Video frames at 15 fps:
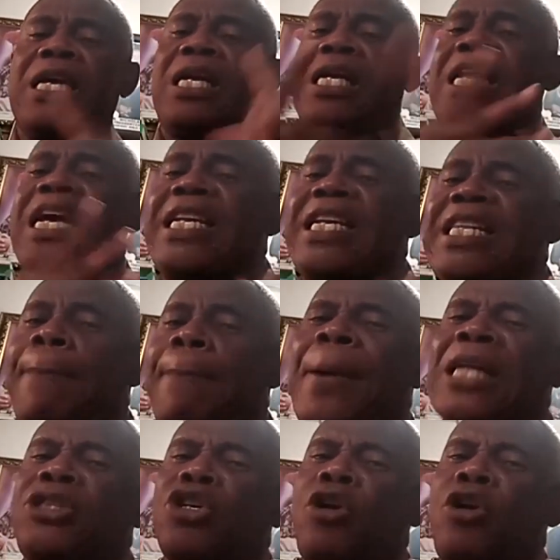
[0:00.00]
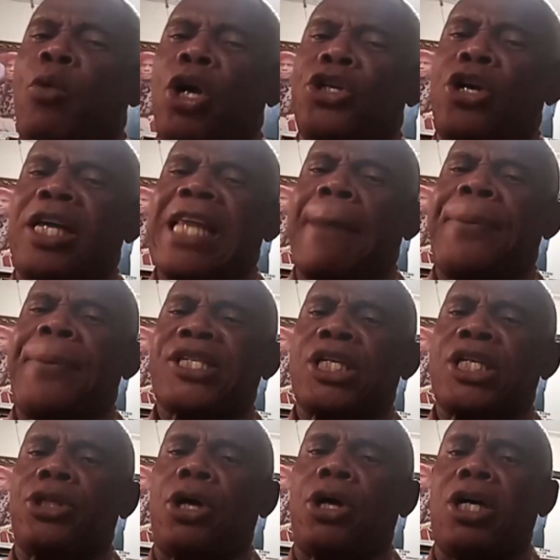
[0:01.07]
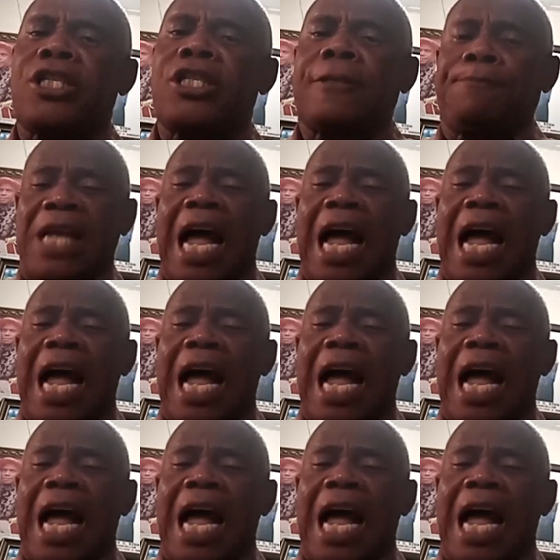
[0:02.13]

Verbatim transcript: learning the pattern of what the other person does.